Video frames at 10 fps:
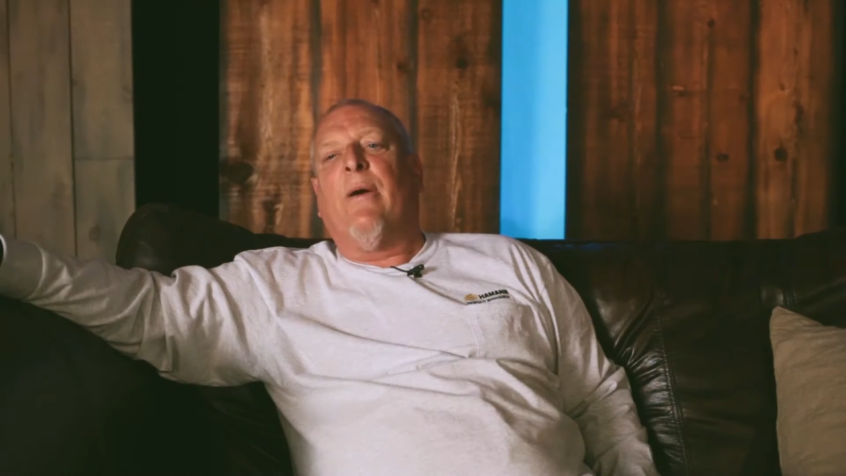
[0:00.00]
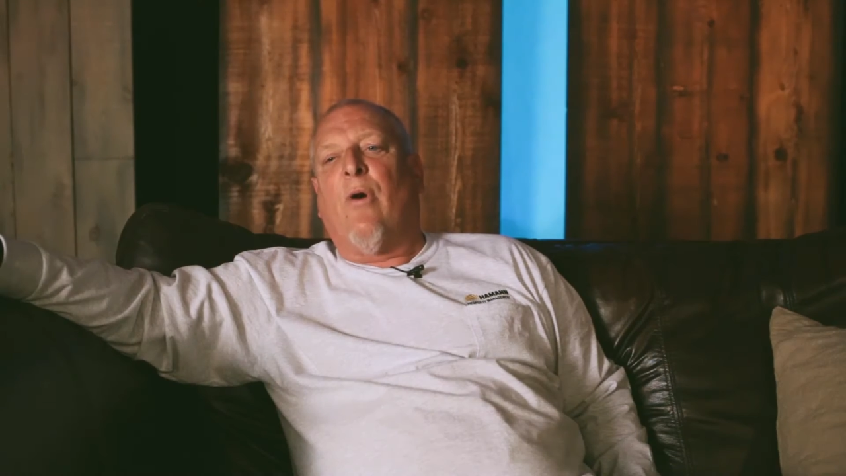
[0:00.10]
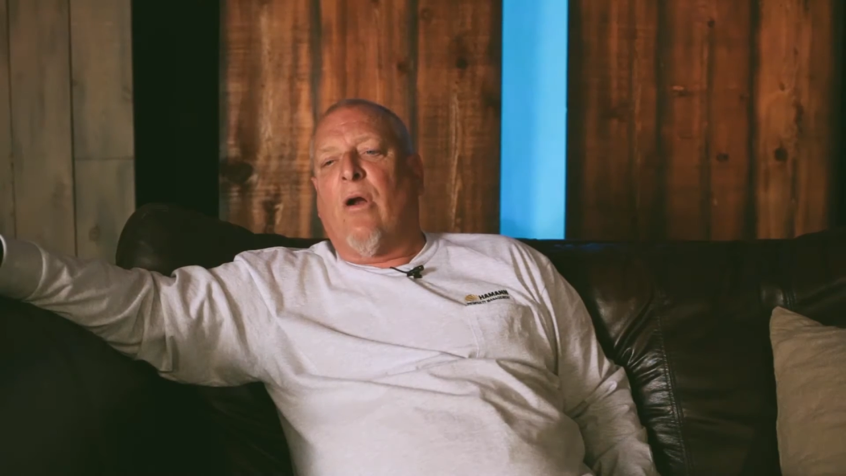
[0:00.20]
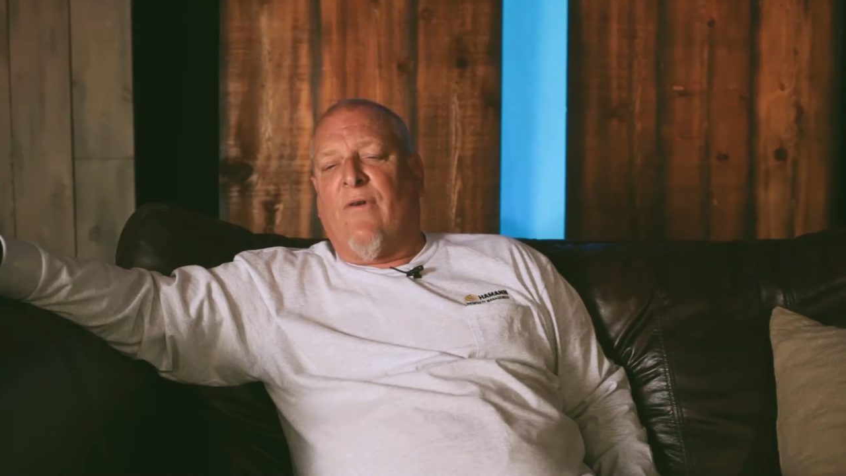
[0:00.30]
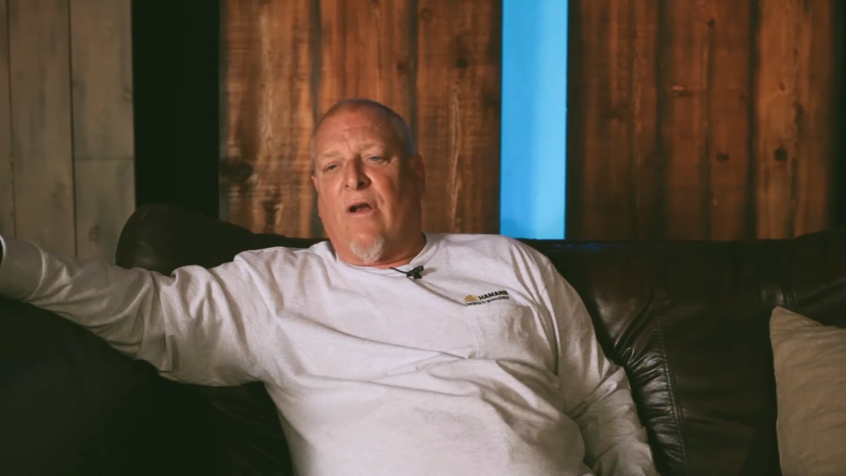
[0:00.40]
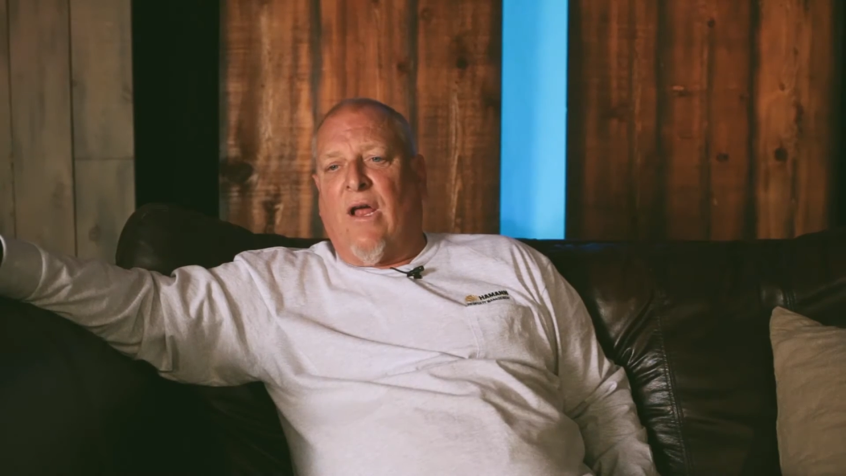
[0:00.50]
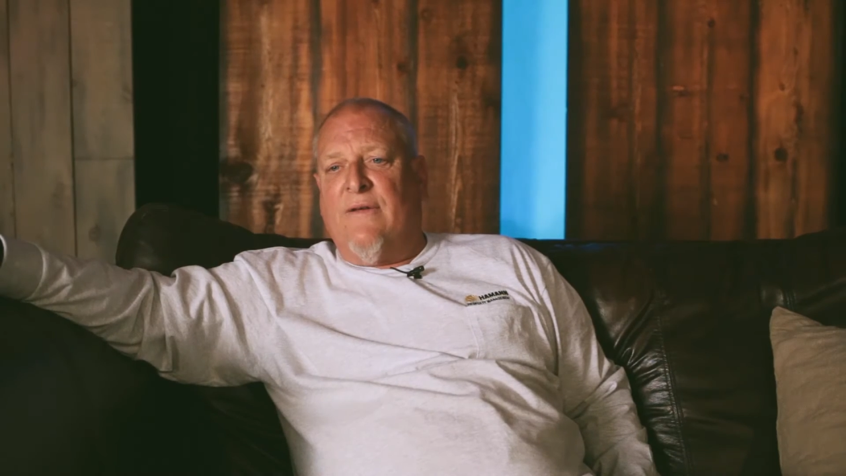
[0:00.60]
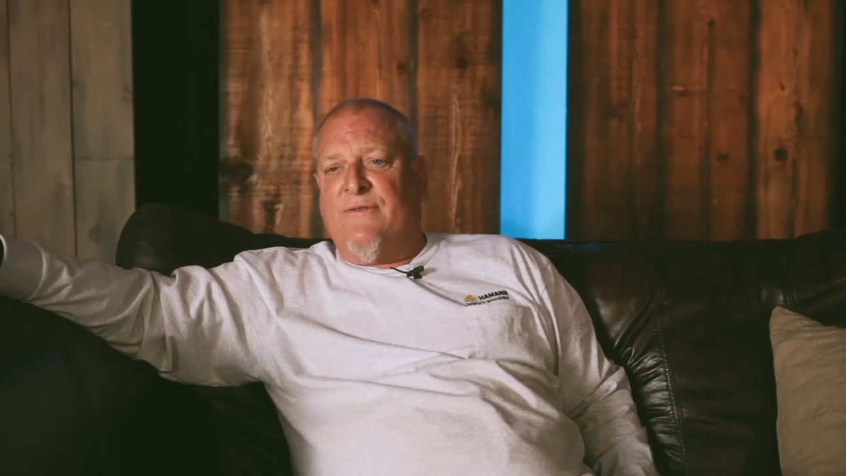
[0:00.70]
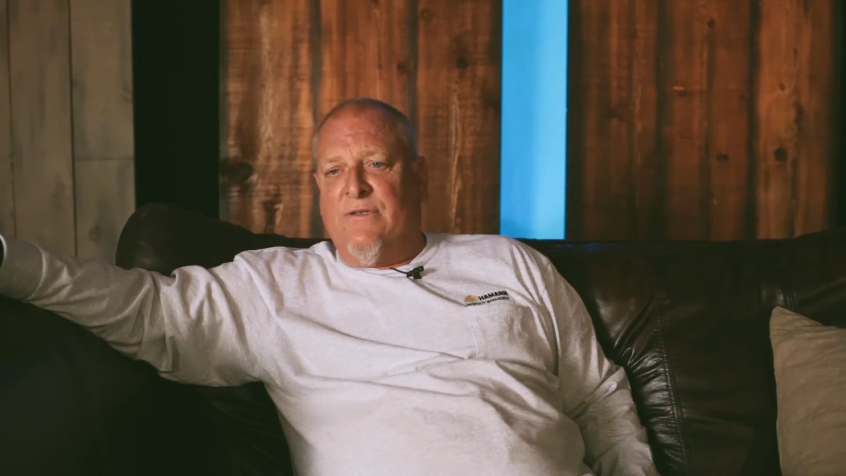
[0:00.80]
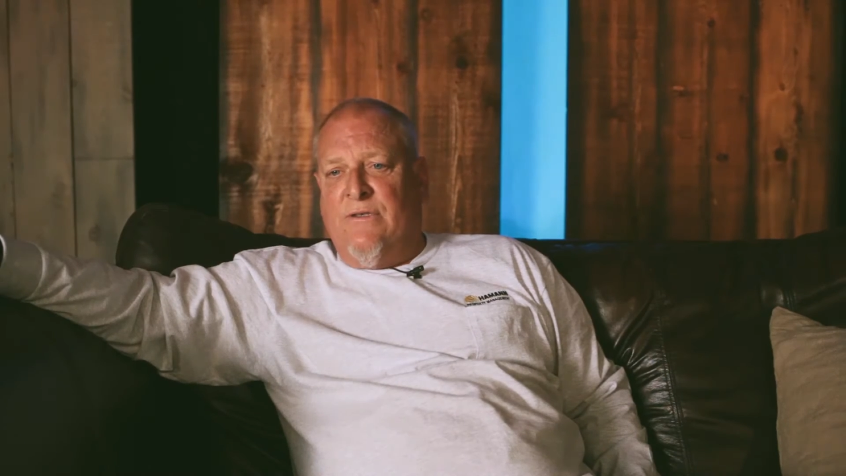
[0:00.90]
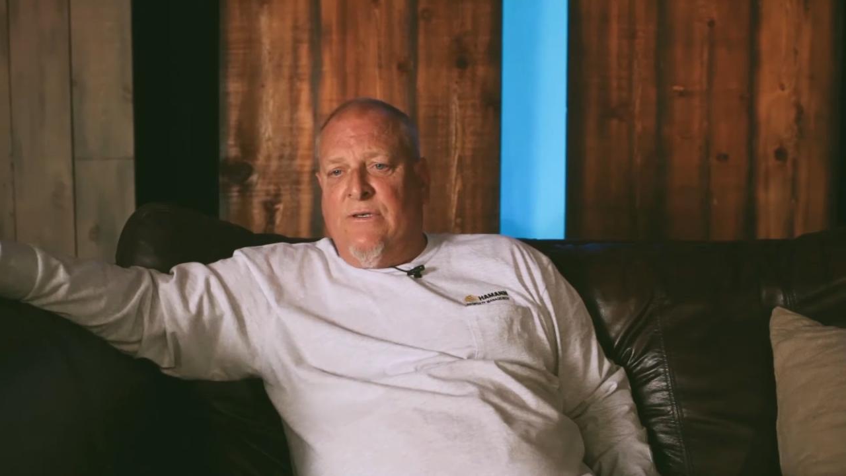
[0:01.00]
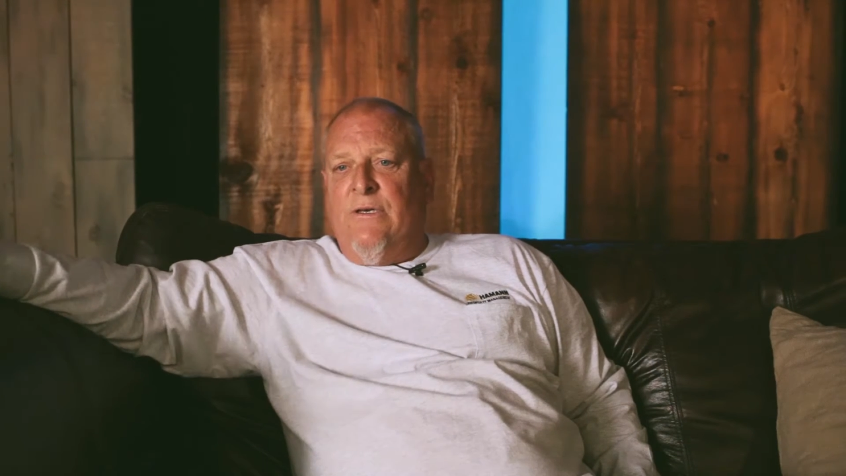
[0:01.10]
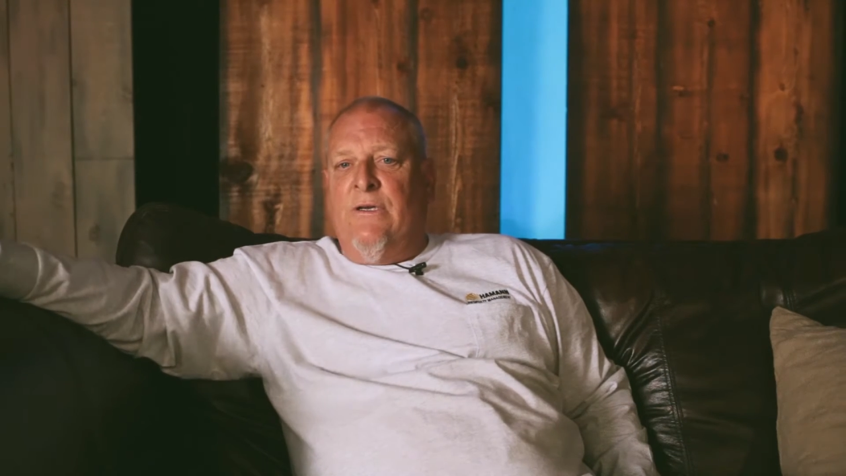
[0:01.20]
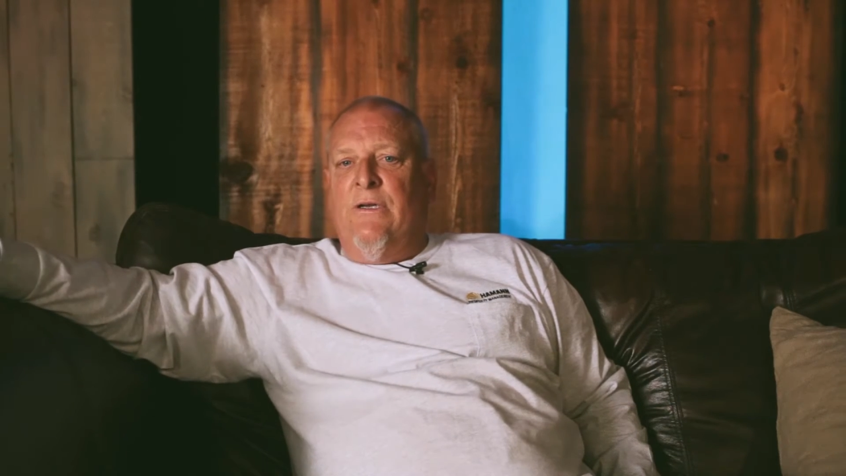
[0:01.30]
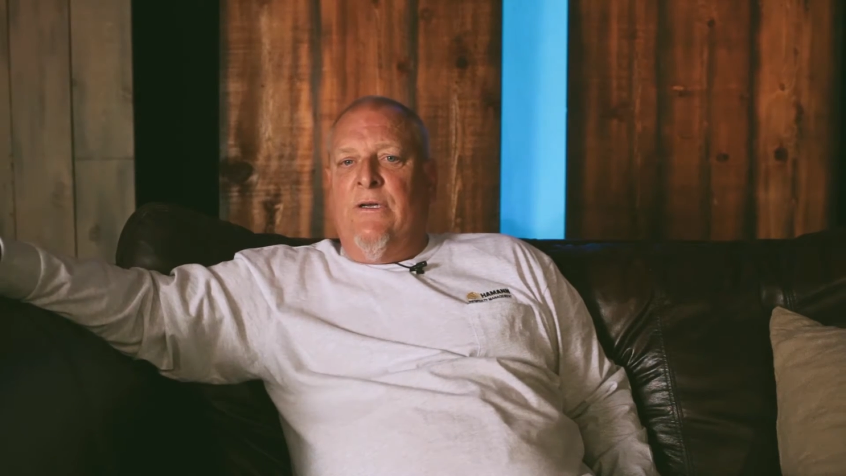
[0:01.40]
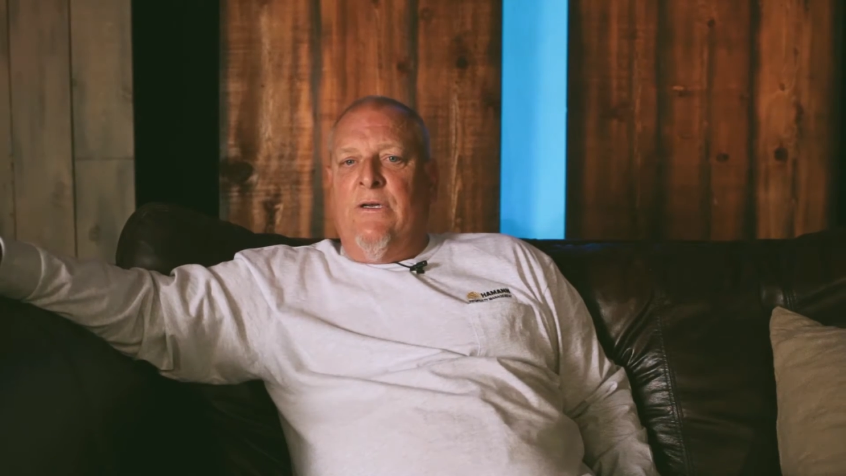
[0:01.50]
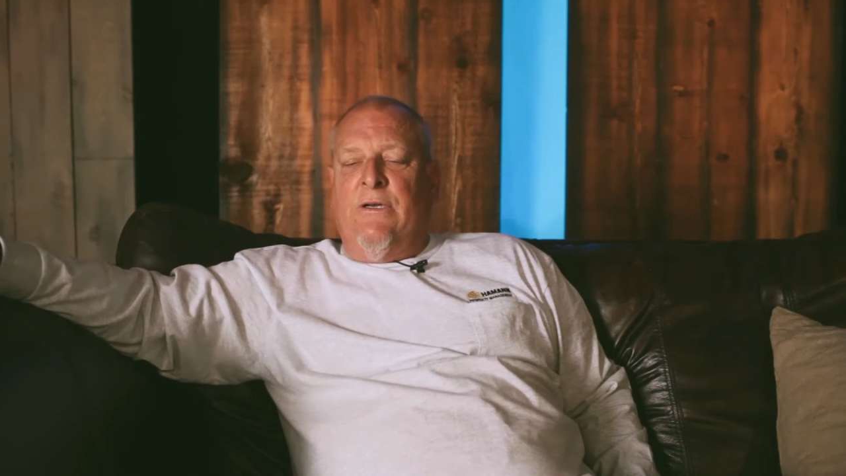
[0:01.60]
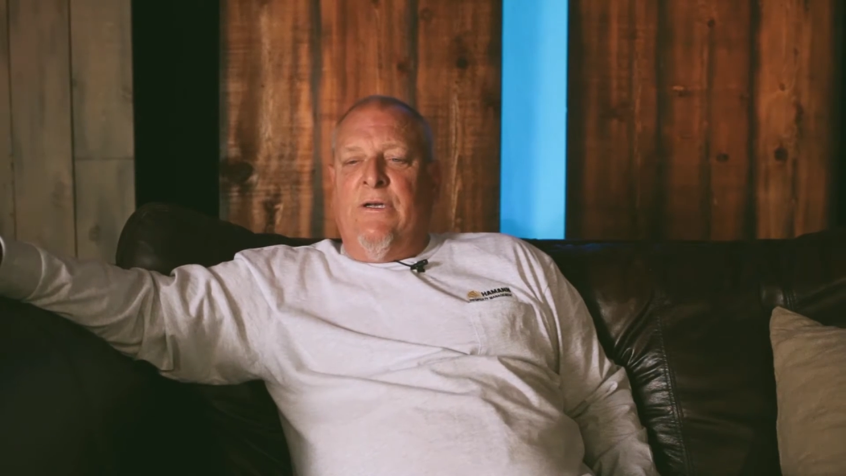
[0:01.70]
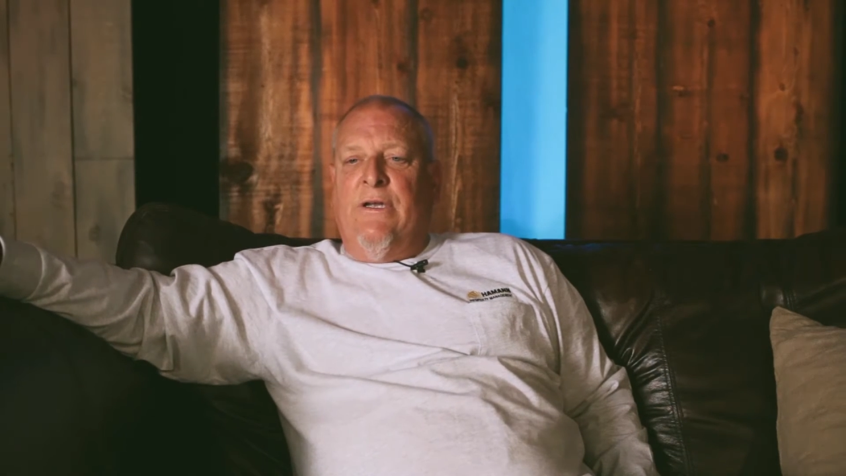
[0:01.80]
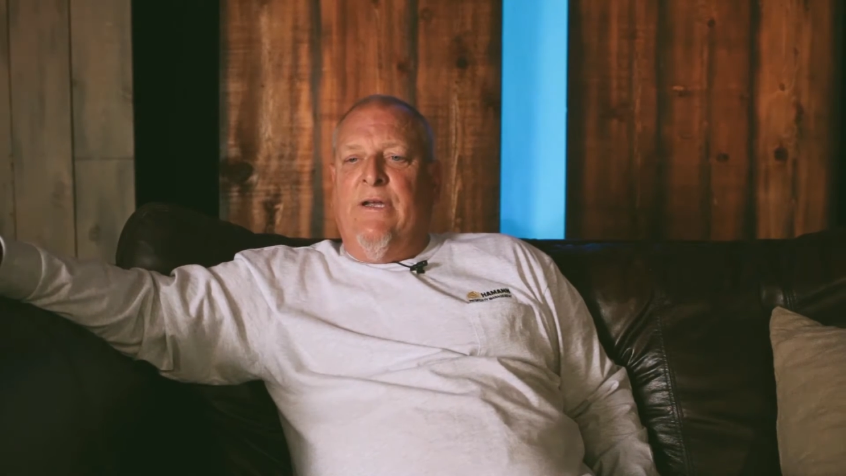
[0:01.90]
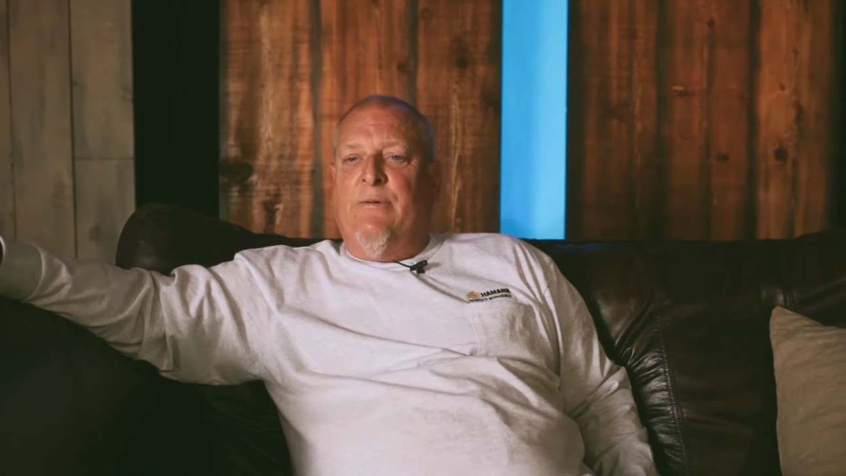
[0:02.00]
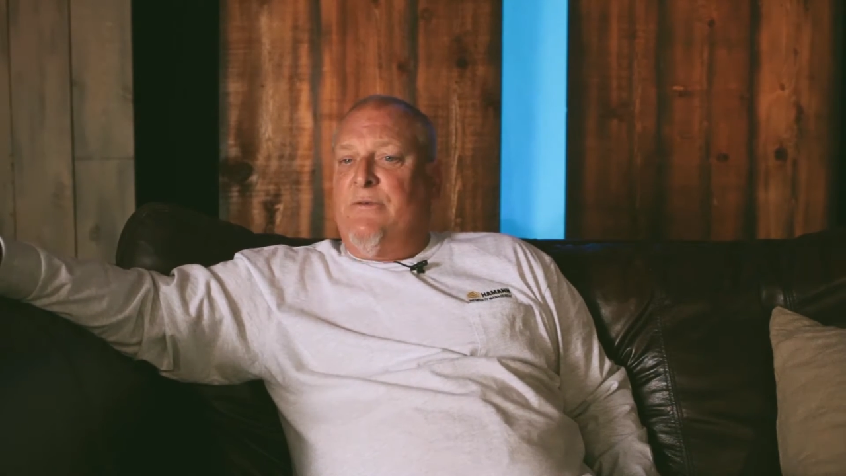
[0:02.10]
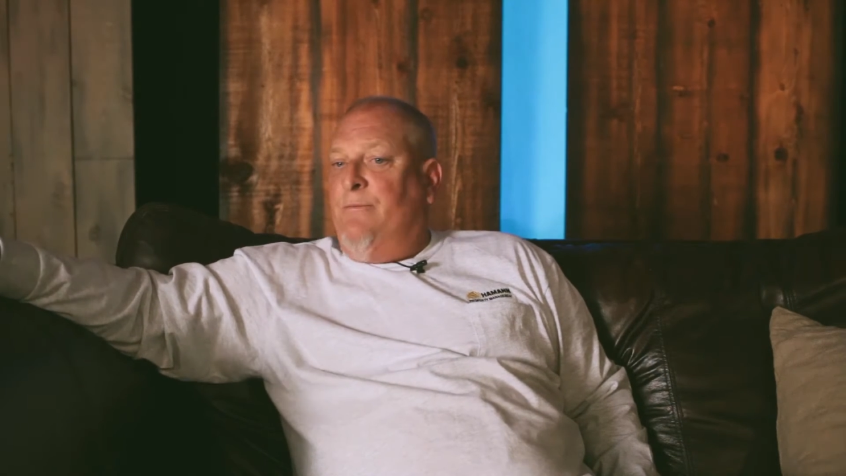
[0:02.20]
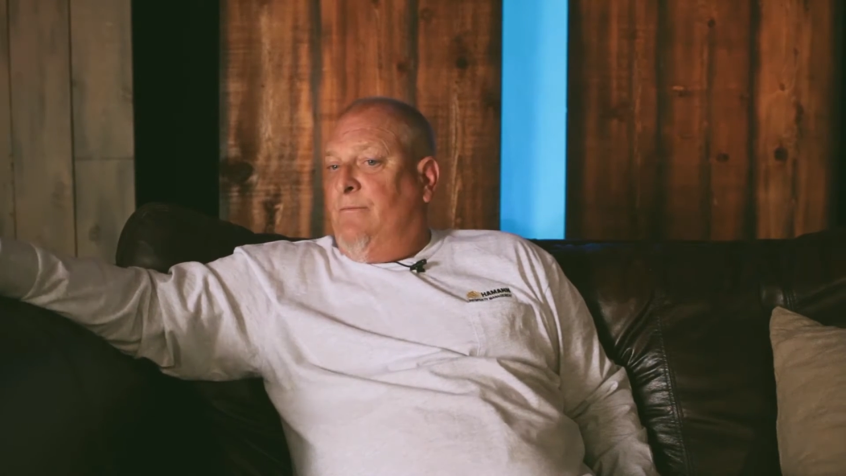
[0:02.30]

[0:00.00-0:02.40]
part of our lives. He was